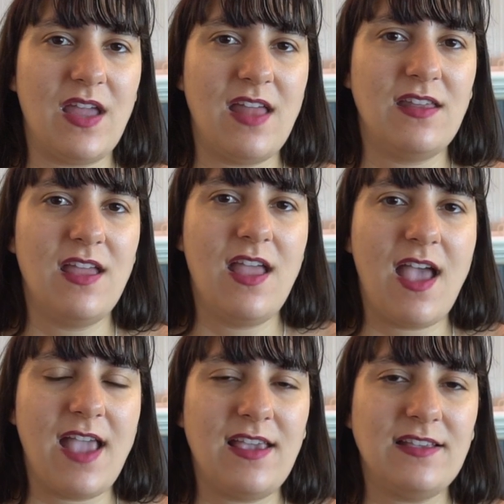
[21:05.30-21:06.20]
and
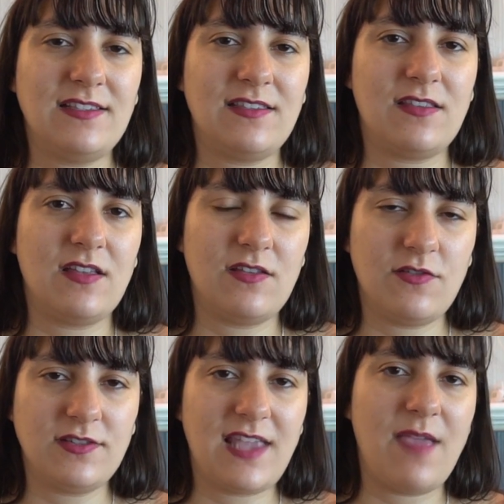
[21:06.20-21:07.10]
I guess the
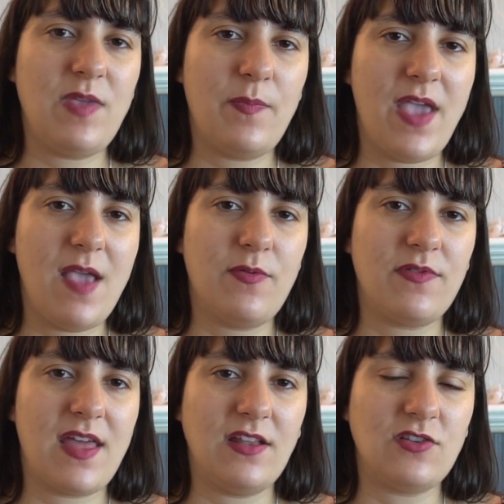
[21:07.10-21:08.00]
nurse gave me a
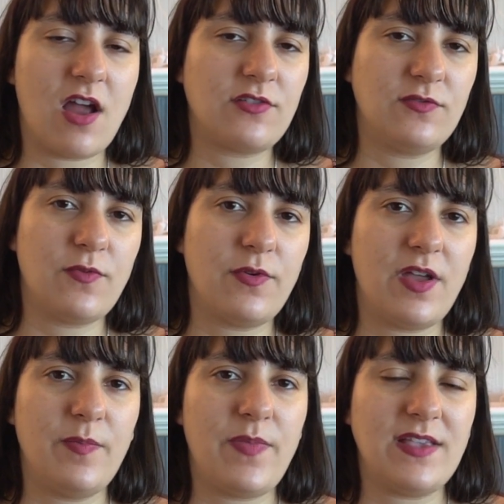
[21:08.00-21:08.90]
paper that a doctor wrote
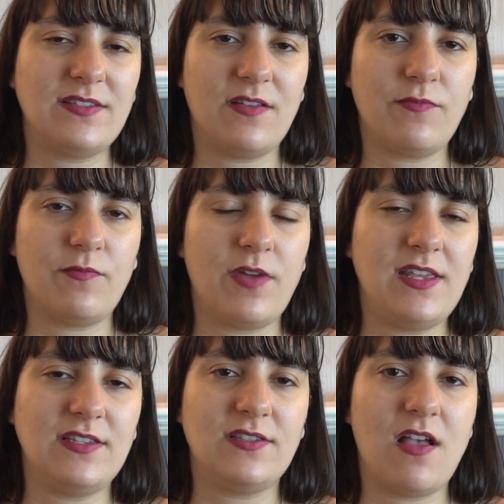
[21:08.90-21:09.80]
up based on what
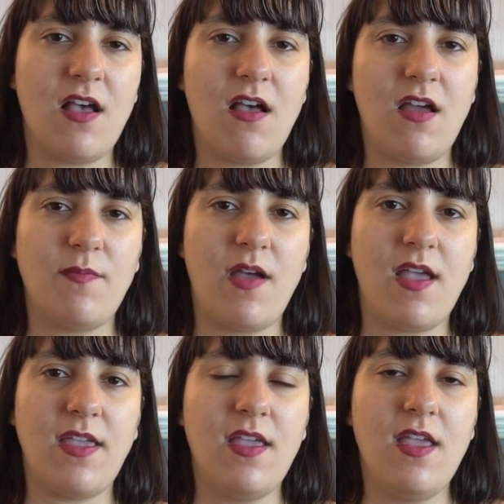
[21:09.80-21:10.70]
he saw on
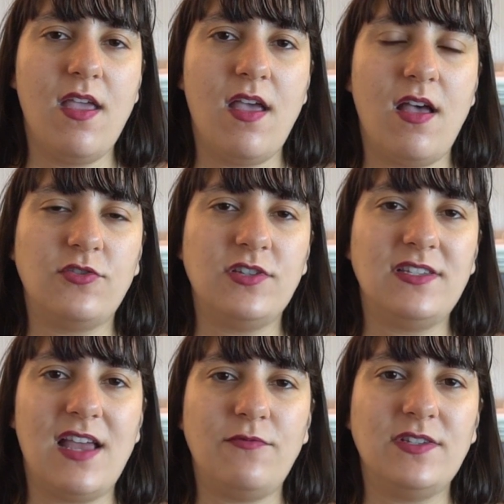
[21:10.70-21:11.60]
my
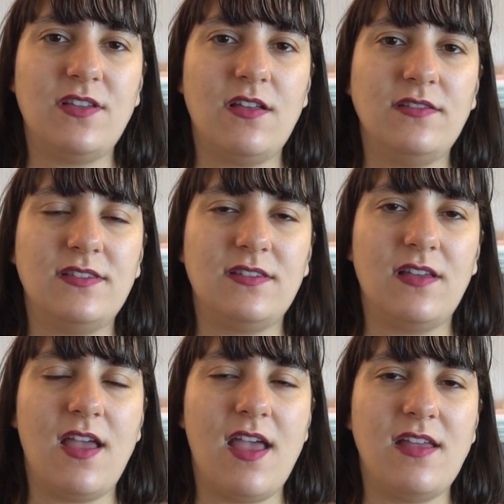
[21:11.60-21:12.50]
ultrasound results.
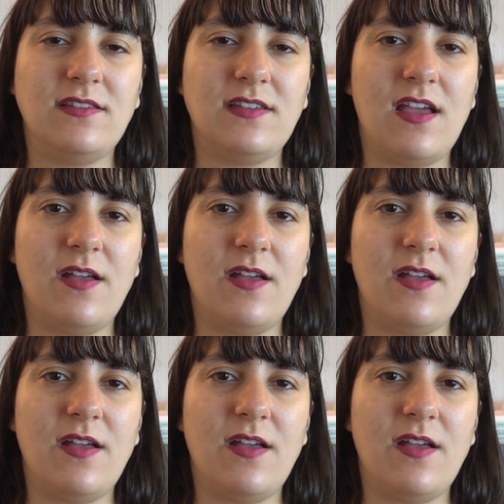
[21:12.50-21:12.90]
And